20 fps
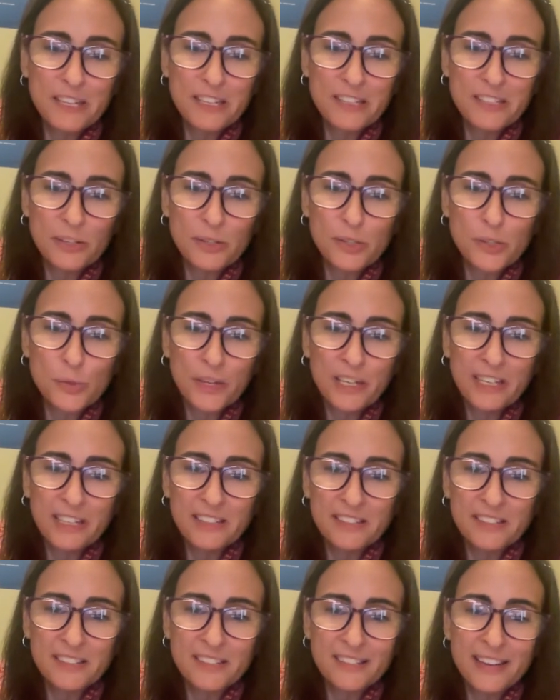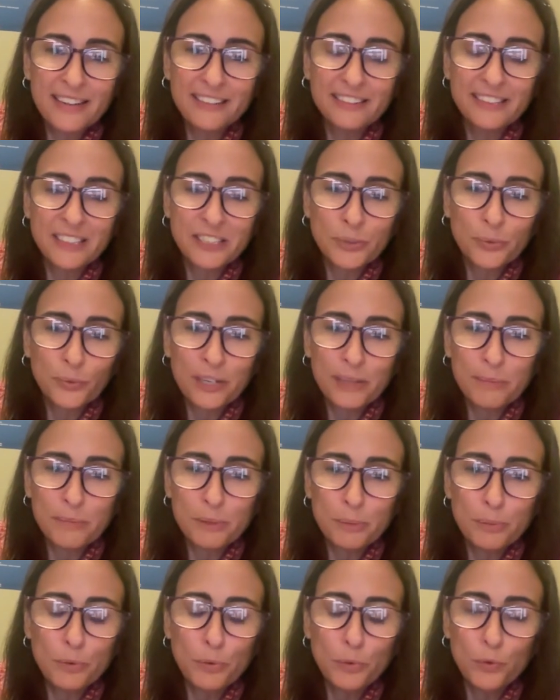being so sweet and snuggly to want him
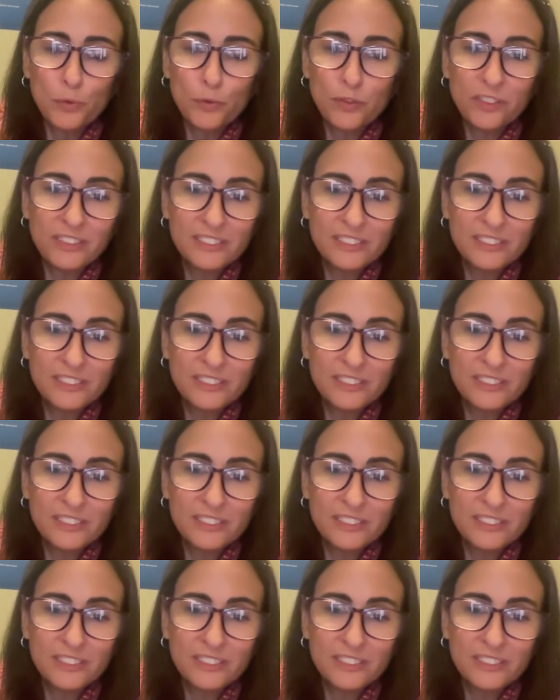to move.